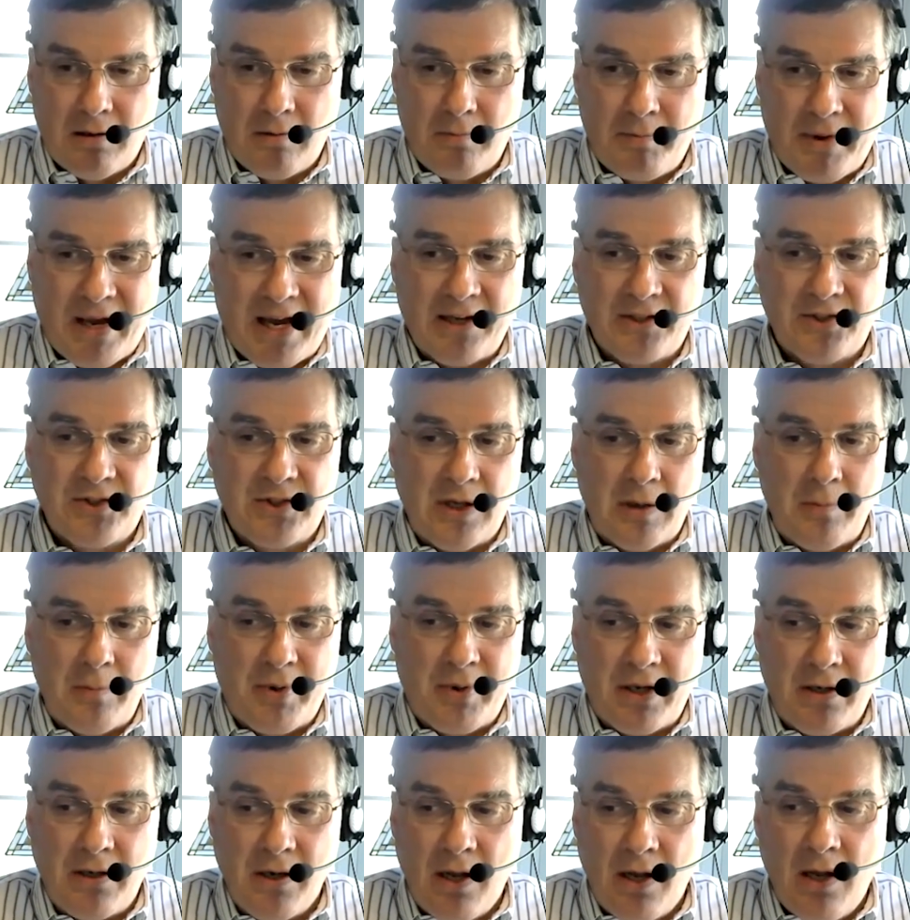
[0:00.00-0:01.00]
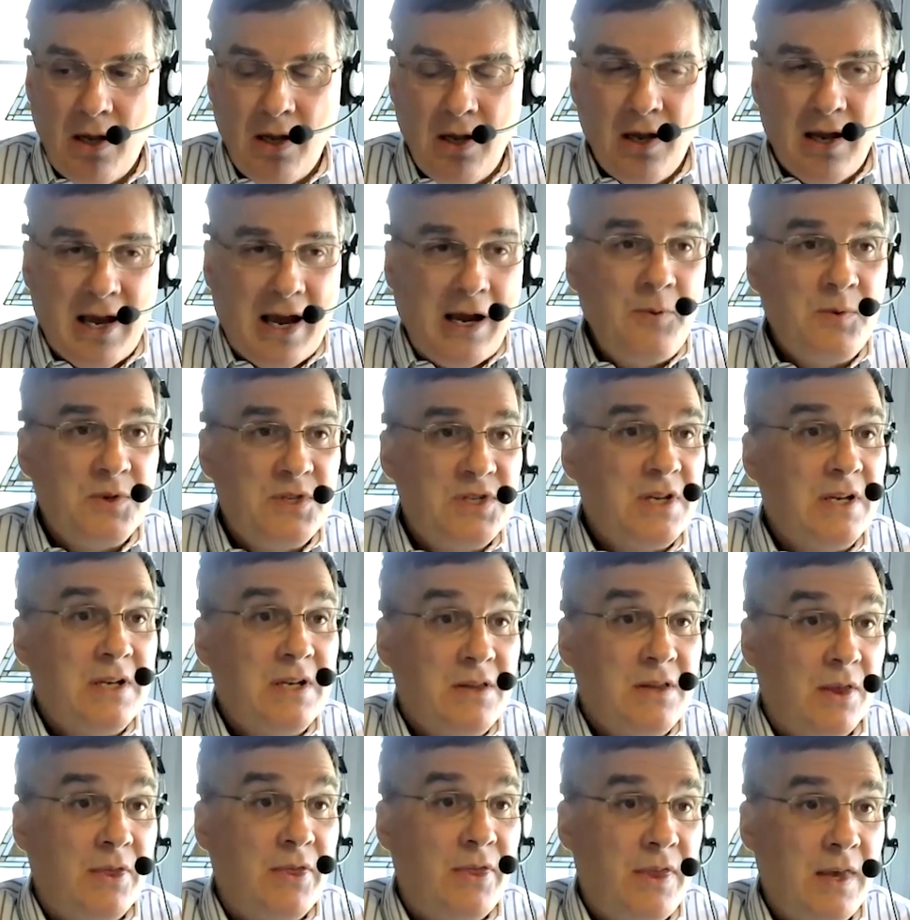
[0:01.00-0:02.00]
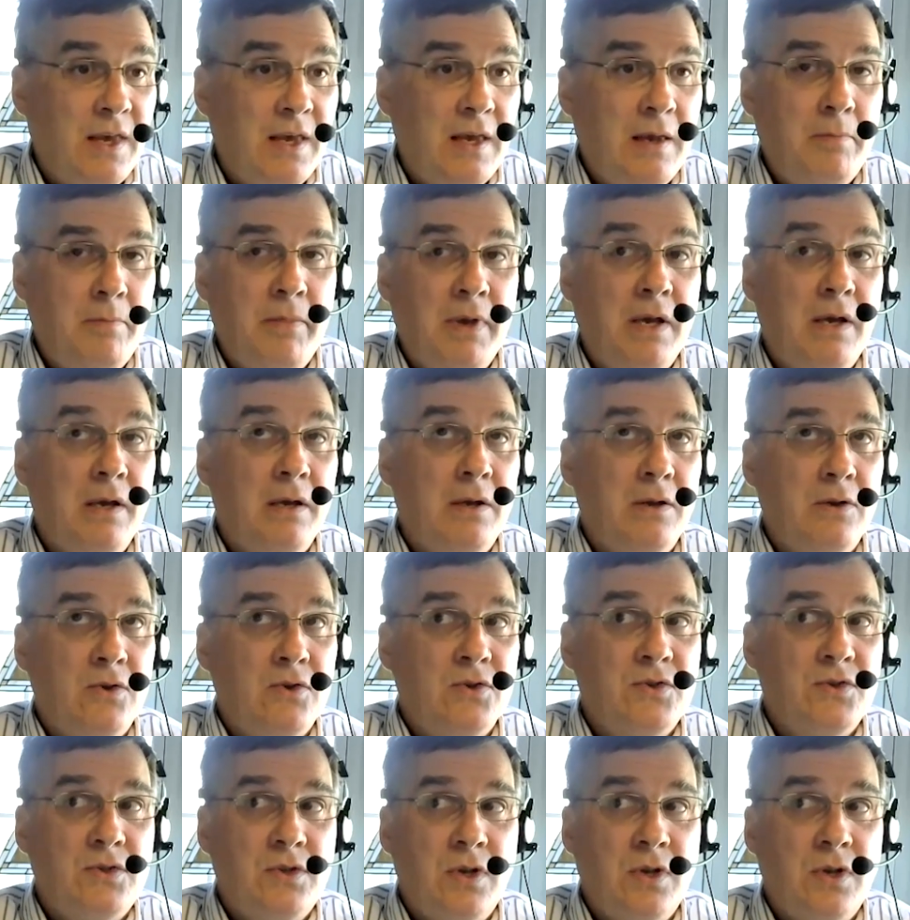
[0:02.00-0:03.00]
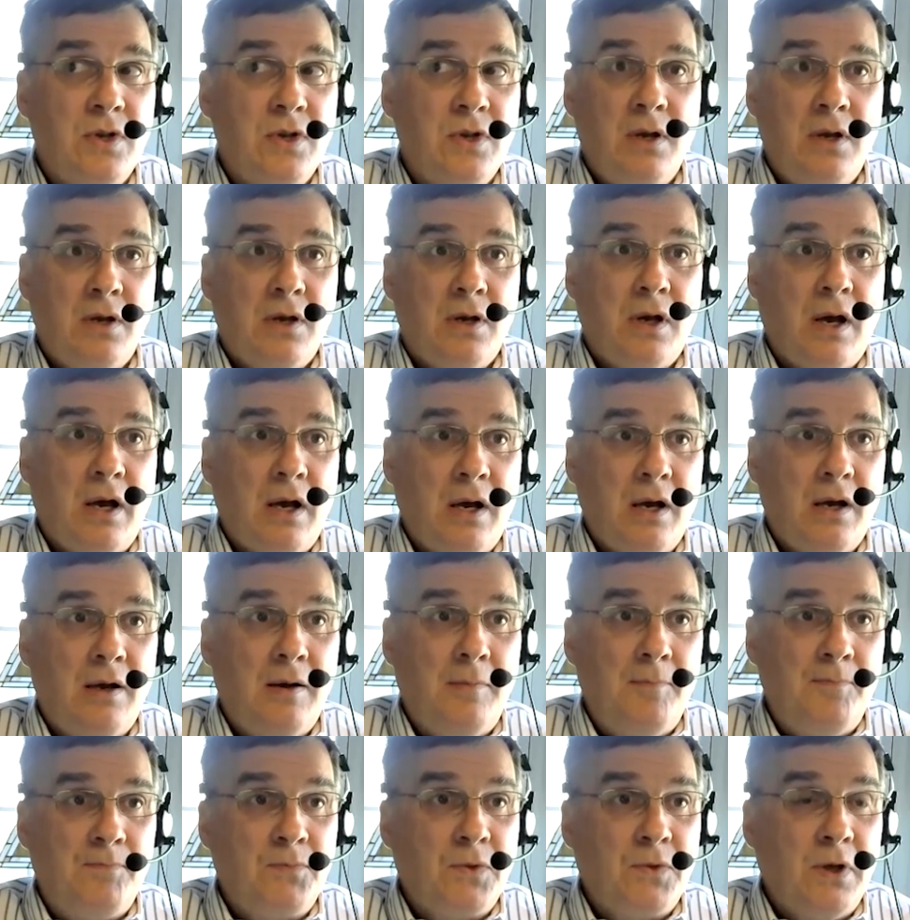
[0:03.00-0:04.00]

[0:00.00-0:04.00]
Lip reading: passed it. But I would say the theme is a